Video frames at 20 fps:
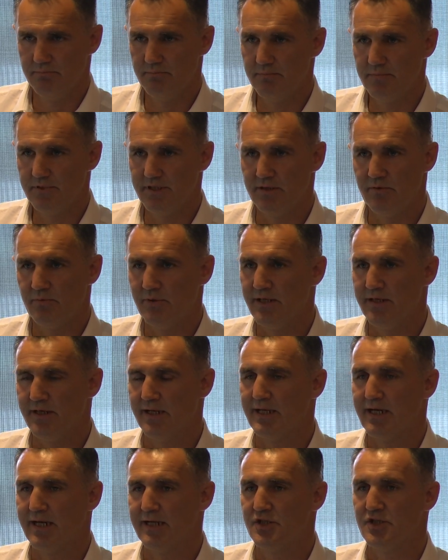didn't really
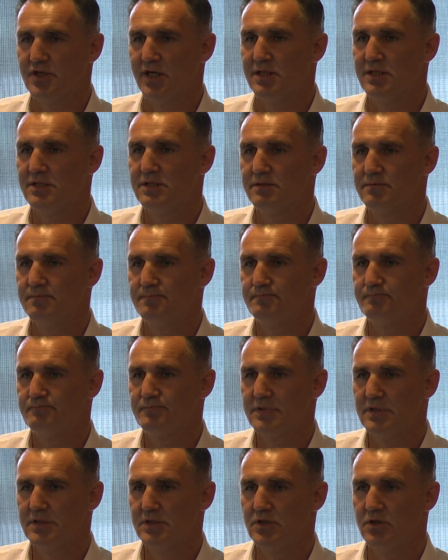think they had a chance.
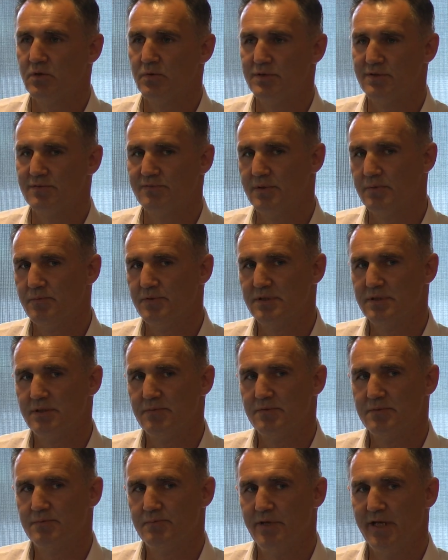So it
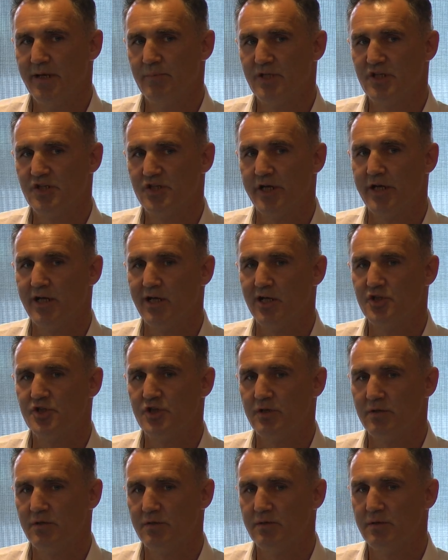was playing with the
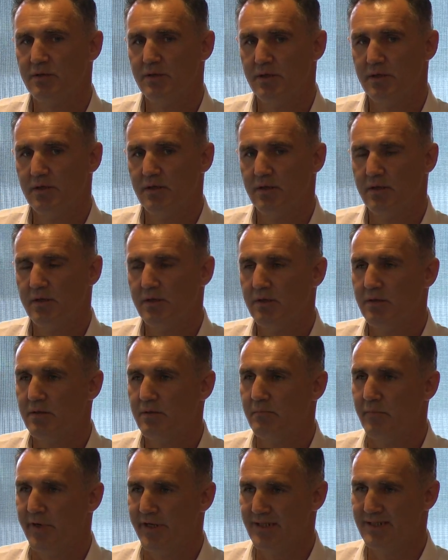psychological
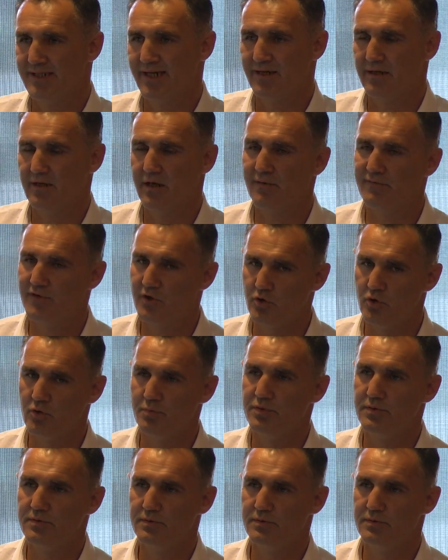mindset of the group